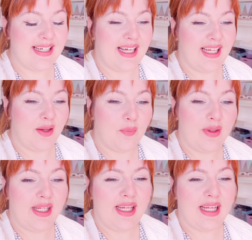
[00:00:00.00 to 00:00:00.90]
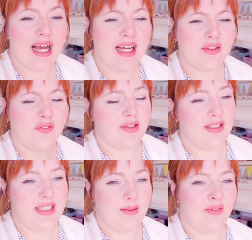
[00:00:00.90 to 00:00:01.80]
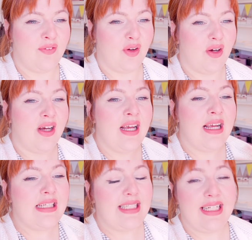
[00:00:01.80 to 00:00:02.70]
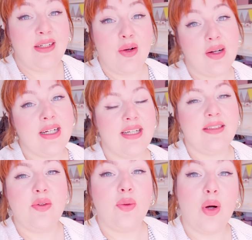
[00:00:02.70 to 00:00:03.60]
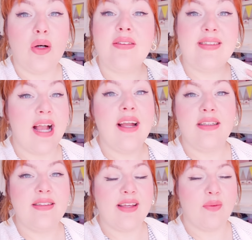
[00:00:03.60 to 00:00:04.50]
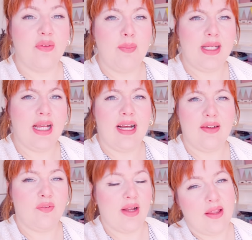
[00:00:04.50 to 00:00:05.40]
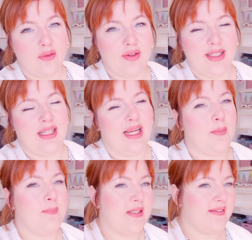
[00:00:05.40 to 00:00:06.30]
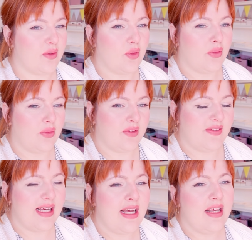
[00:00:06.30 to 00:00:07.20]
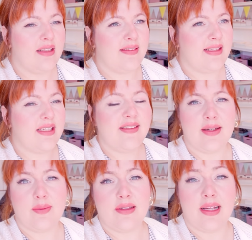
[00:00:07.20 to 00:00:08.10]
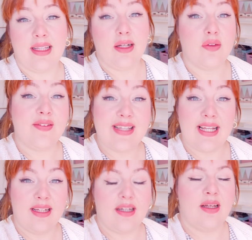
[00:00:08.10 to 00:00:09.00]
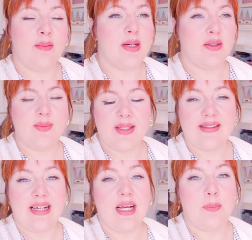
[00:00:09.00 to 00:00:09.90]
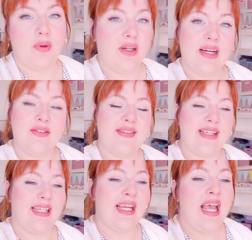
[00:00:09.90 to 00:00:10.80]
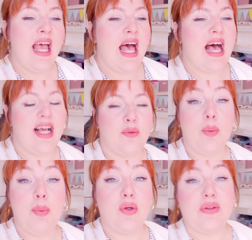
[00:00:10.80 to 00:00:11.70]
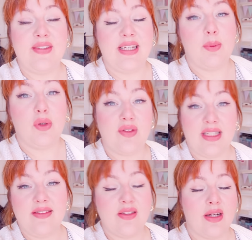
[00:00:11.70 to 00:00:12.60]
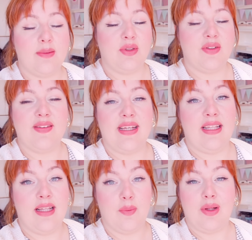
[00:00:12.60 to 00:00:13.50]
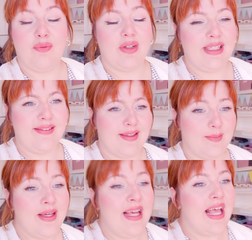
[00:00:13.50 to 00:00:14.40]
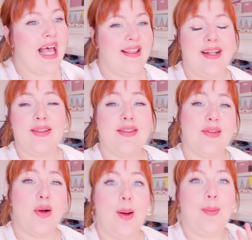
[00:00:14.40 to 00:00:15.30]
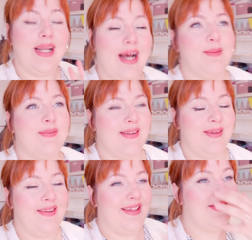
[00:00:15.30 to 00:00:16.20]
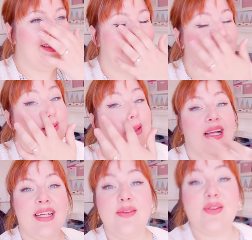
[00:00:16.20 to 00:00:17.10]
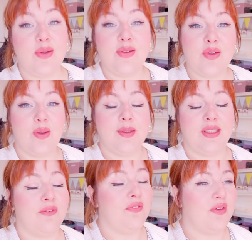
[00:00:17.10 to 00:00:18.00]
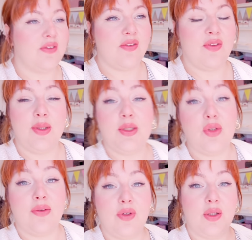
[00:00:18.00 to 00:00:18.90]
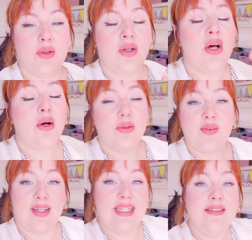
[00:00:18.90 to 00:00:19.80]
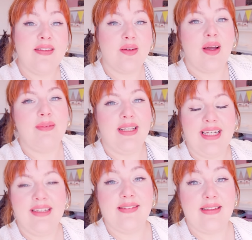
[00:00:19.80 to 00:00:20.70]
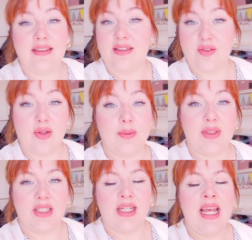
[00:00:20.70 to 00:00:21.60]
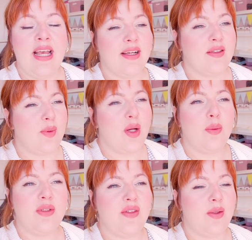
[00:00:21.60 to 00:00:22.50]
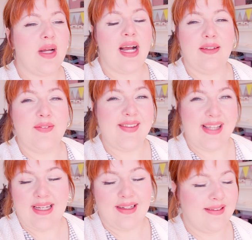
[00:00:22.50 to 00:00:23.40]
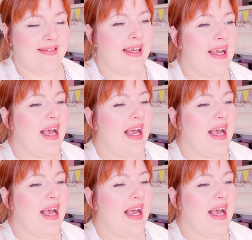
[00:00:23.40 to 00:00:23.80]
night we kind of, or the day before, Dean organised through all seconds that we've been kind of gathering, like missed coats, stickers that were slightly off centre, mouse mats that had print errors in, and we posted a post on Instagram just saying that we released them, and then the store went absolutely crazy. So thank you so, so much. And for those of you who don't follow us on Instagram, the link is in the description, because we always do kind of sales